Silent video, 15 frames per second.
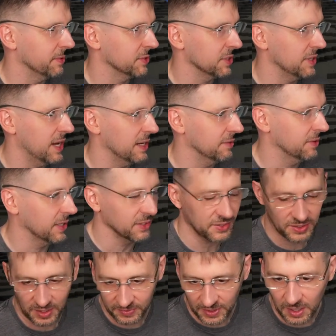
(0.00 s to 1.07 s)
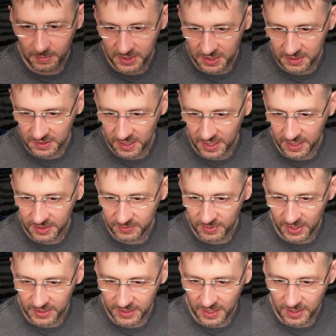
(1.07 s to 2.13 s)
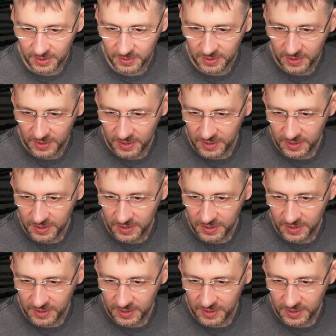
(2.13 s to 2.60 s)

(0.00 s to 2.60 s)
There's a lot of stuff coming online right now.